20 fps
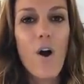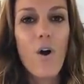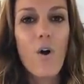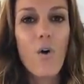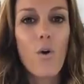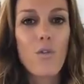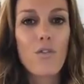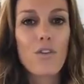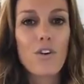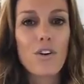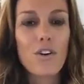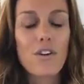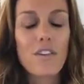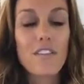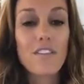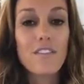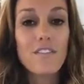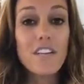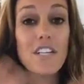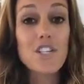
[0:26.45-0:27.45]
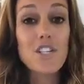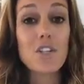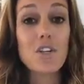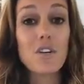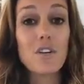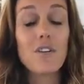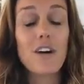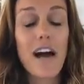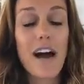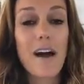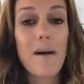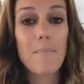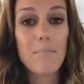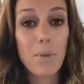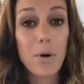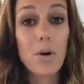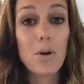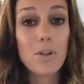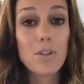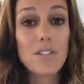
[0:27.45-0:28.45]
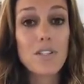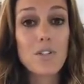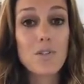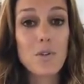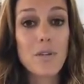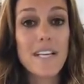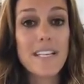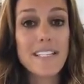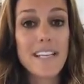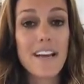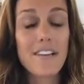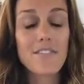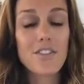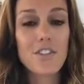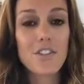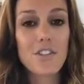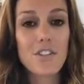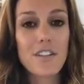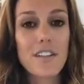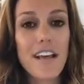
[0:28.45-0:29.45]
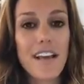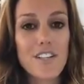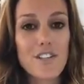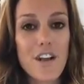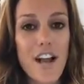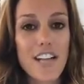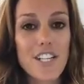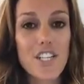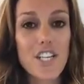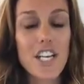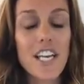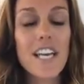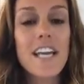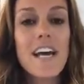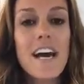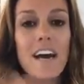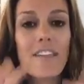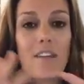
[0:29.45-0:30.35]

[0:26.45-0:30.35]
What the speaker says: over the vigil at Pulse 2 days after that tragedy,